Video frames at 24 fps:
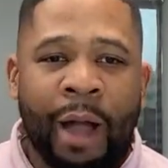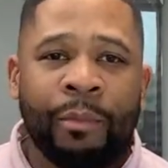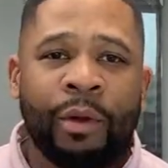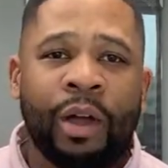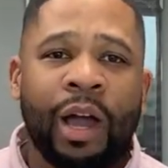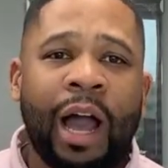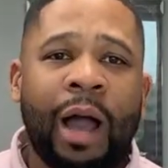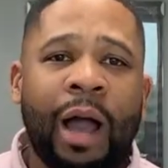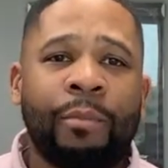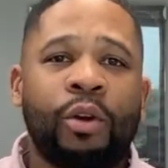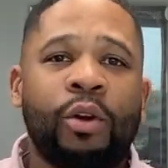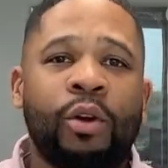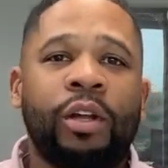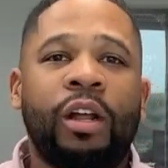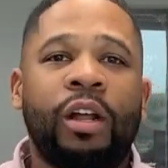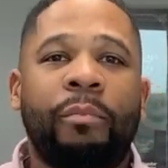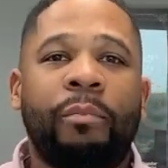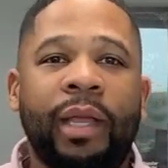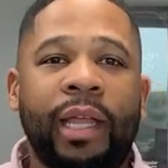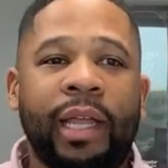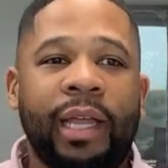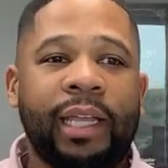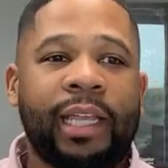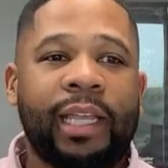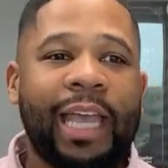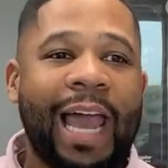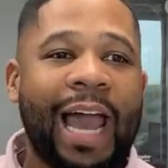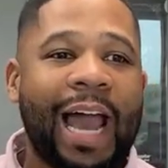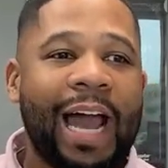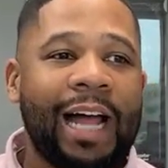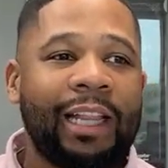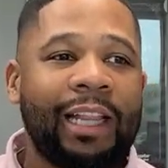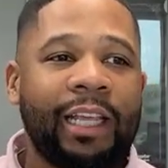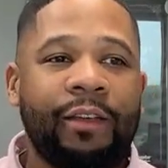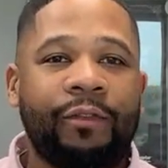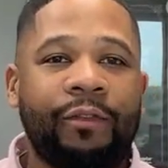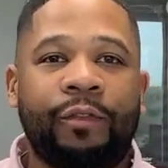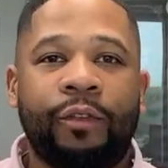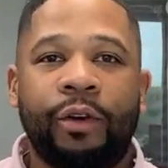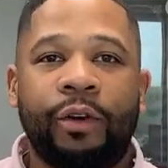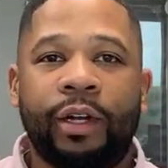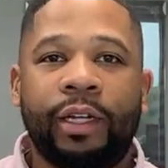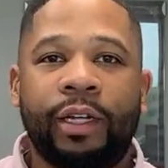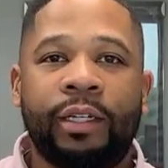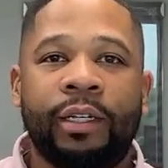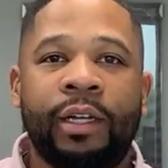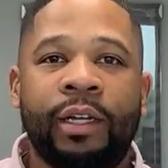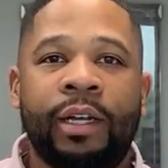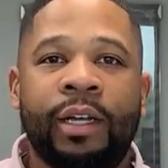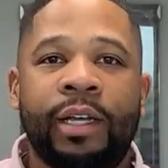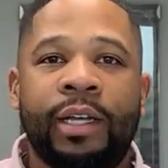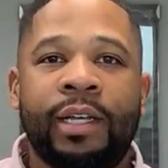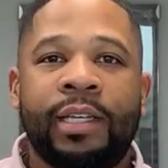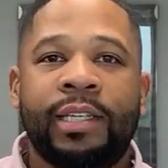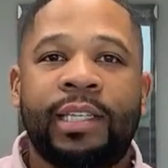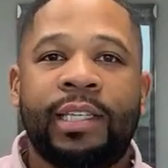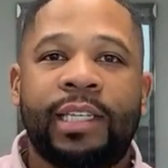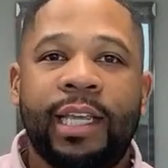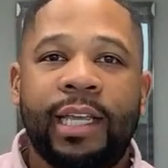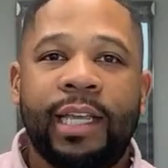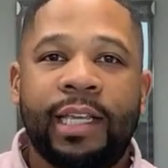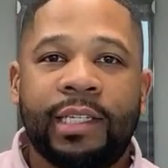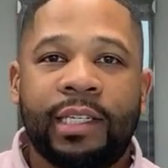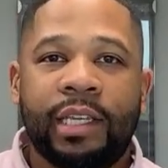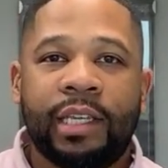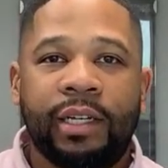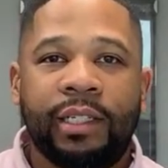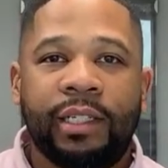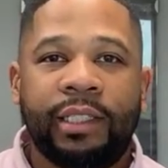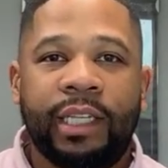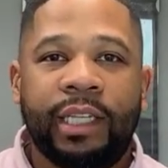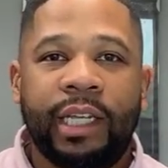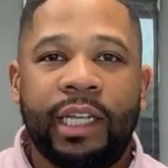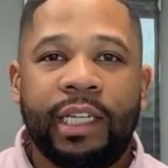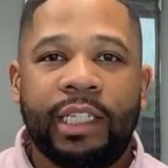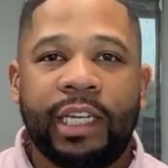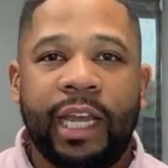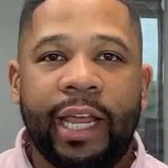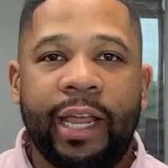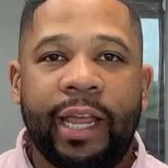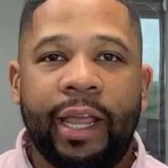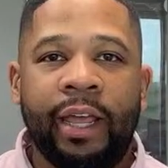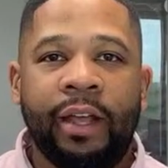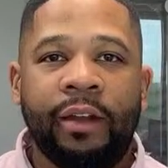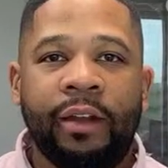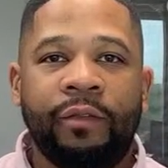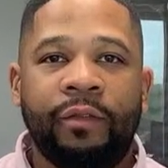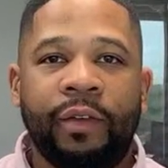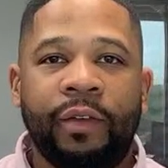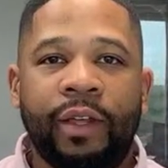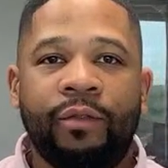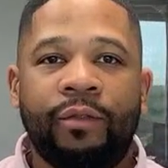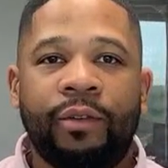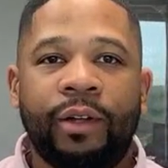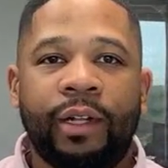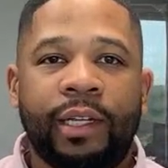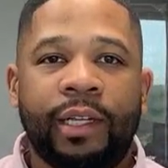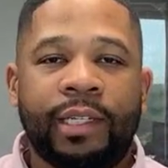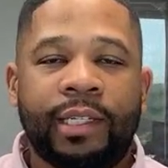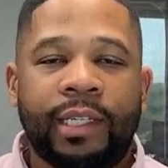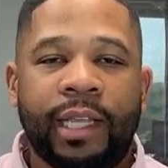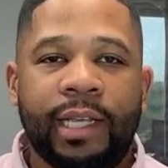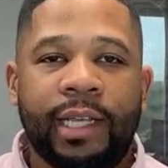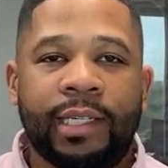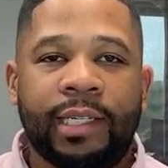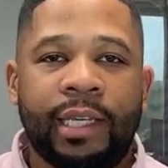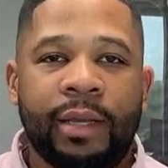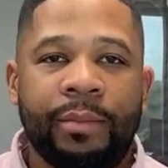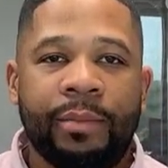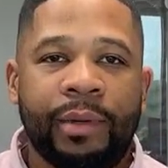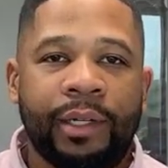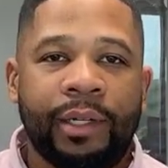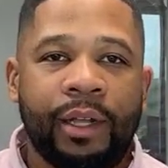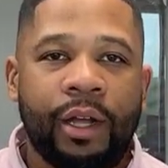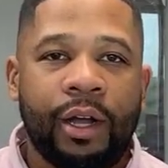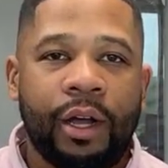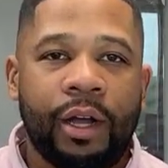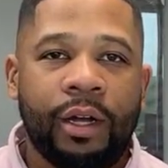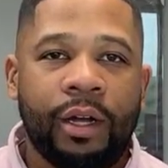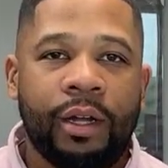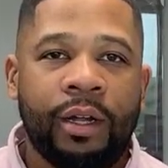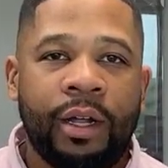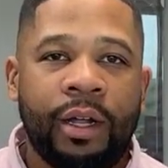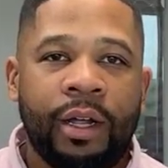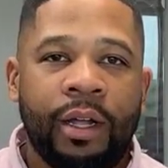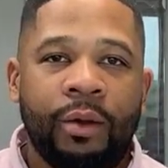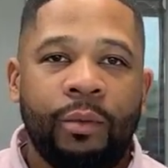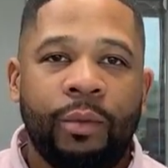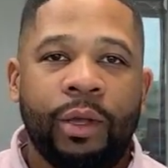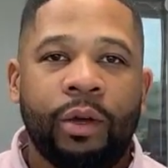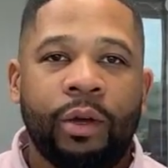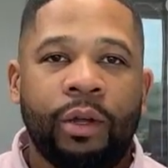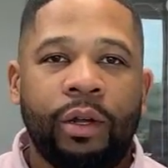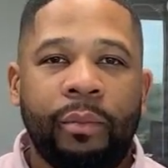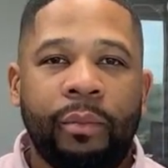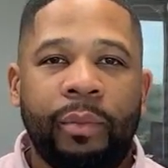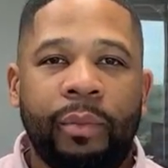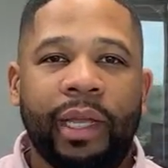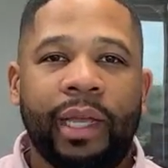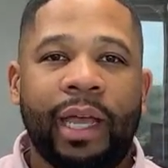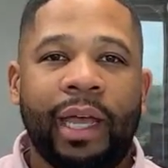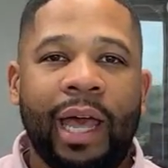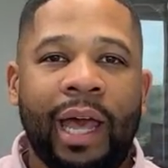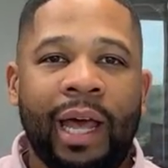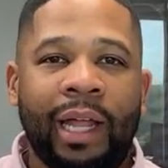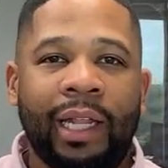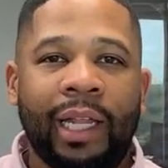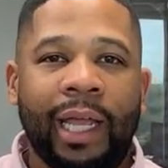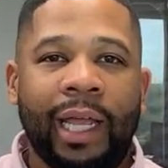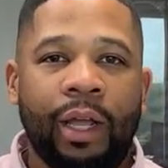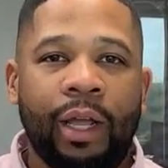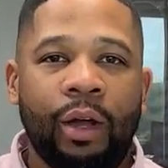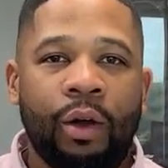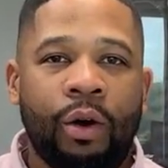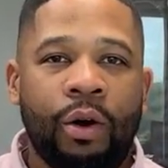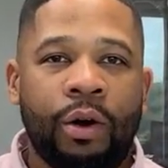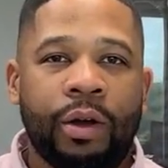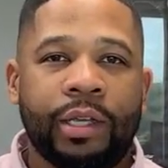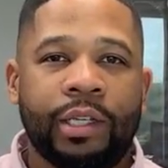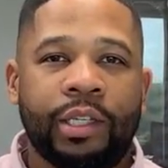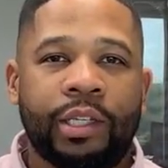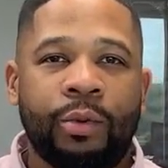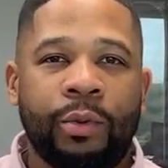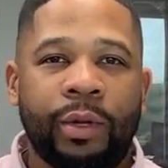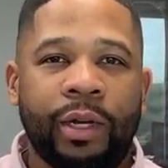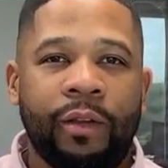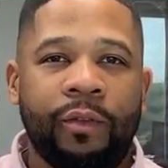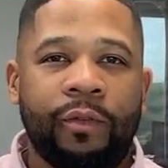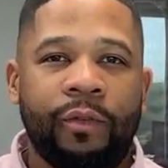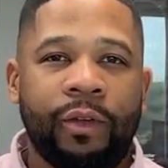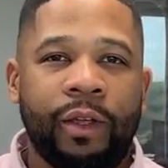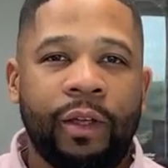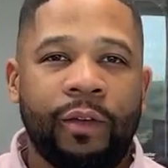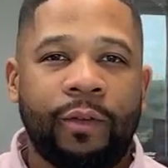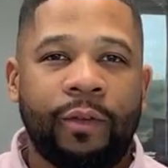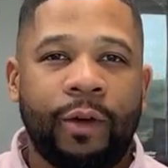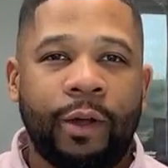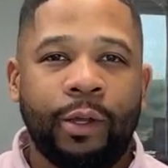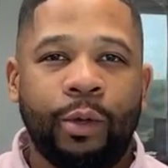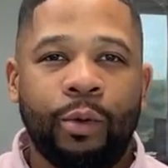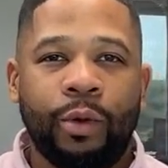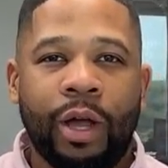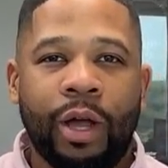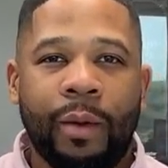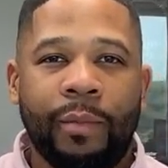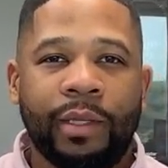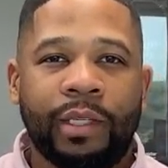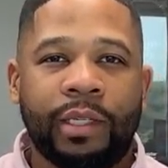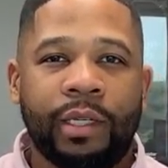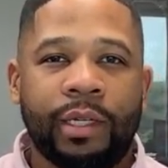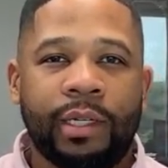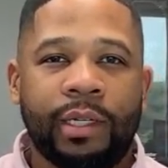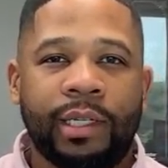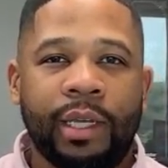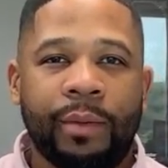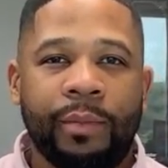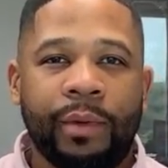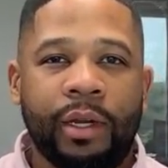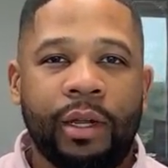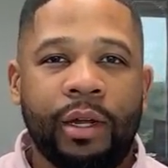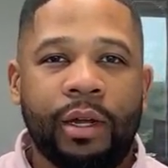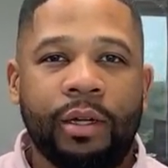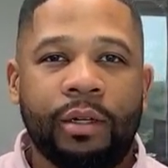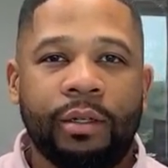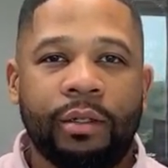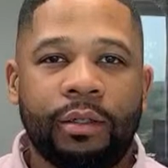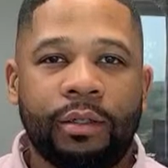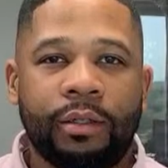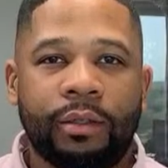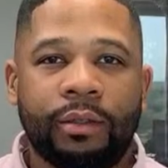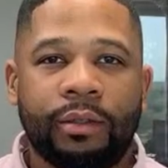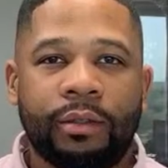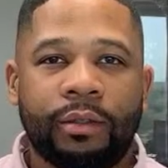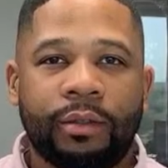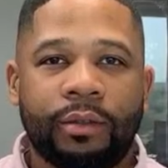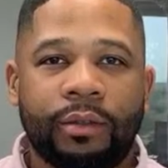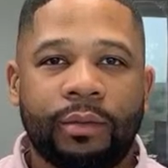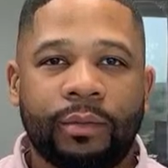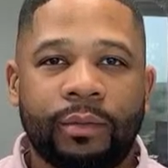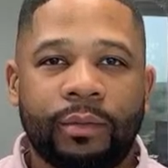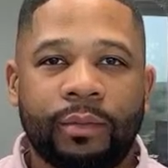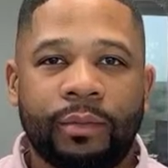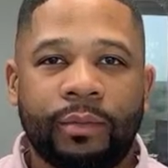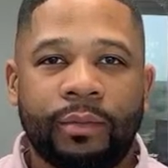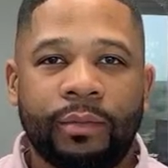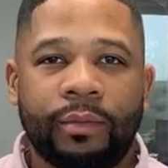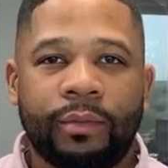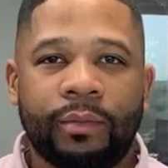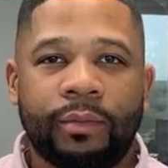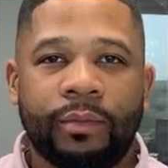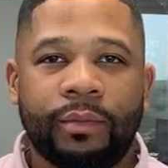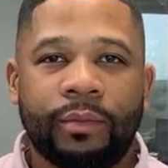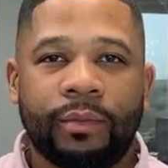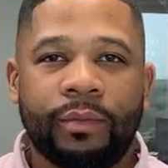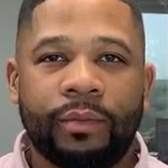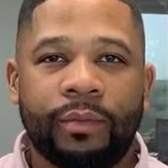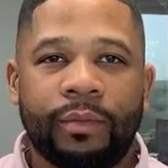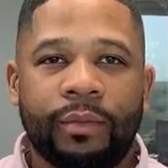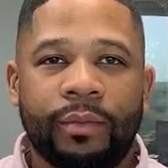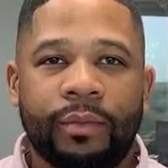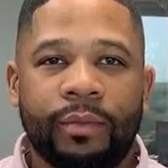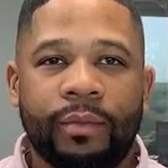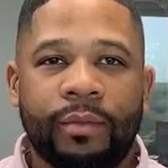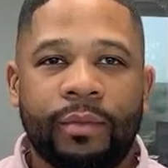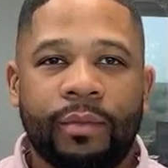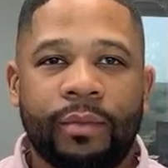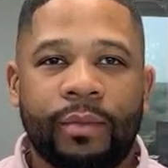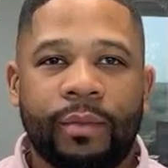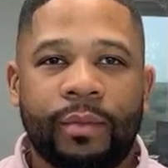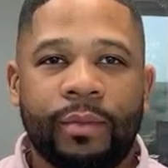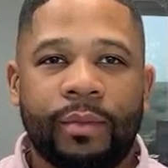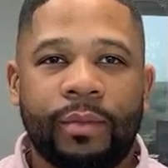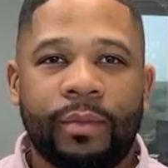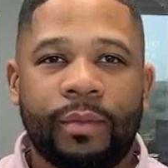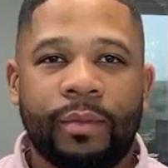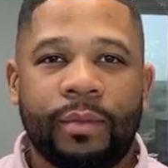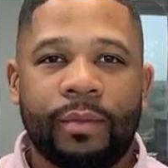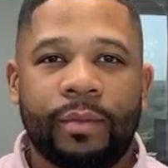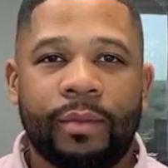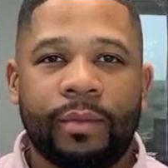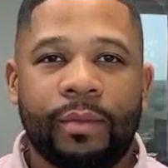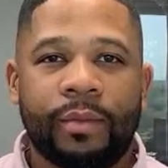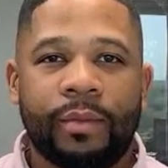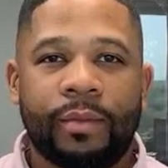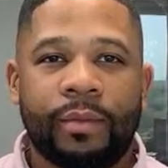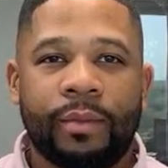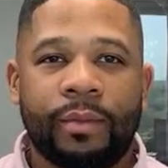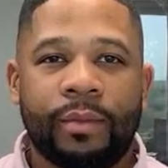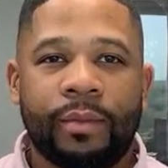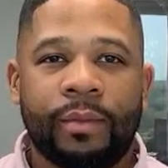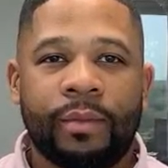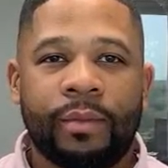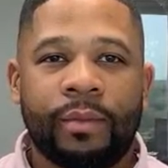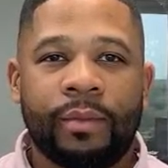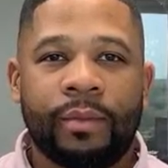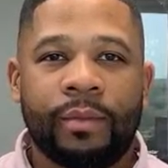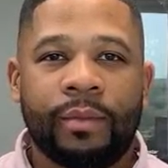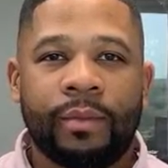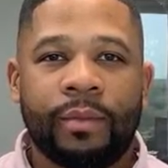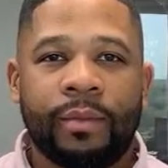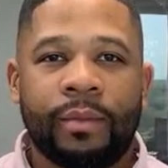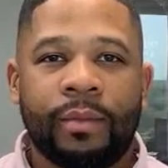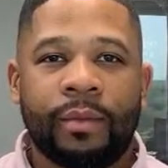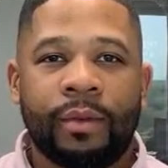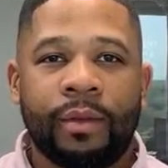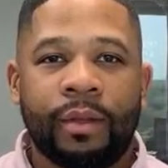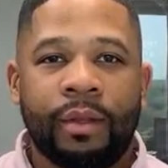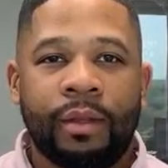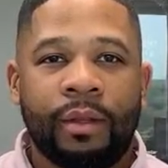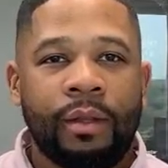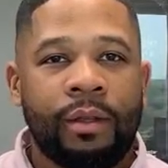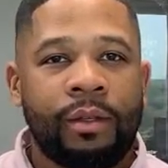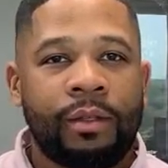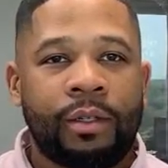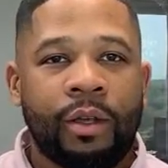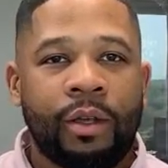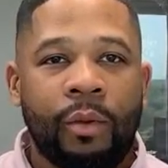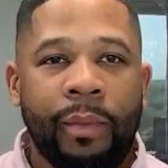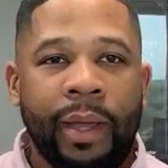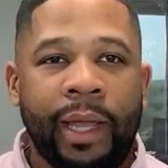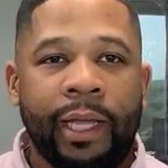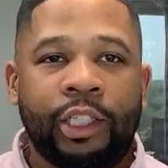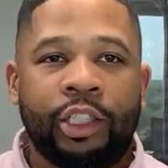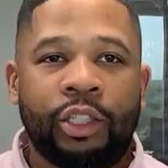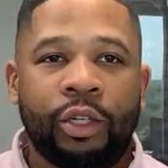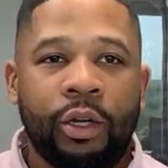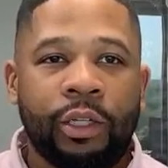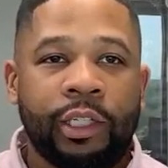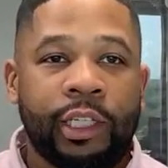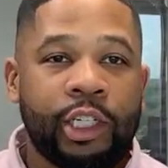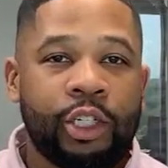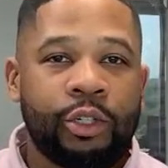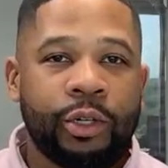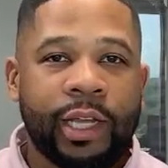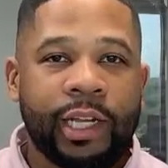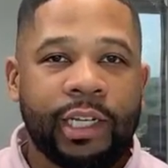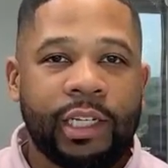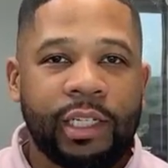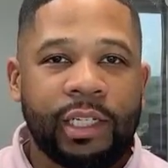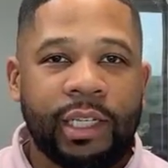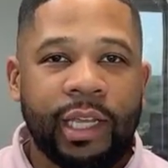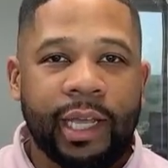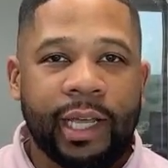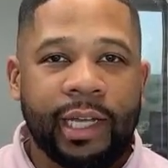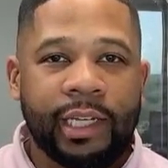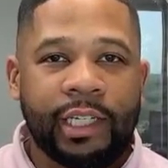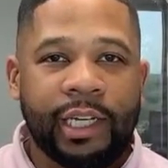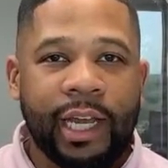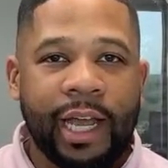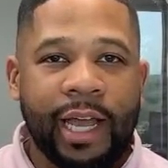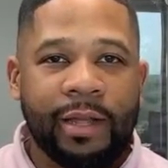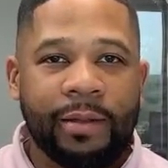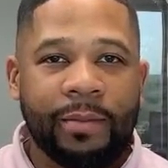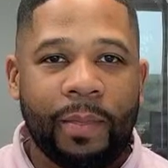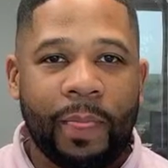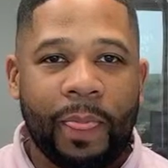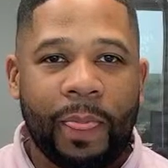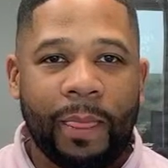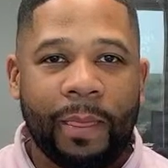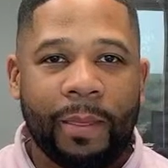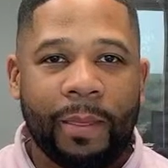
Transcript: I'm I'm gonna be in Cali for the Cesar and DJ Envy Real Estate Seminar. We're gonna be in LA August 25th. Are you coming to the seminar? Oh yeah, I'll definitely for sure be there. So make sure. Did you get your tickets yet?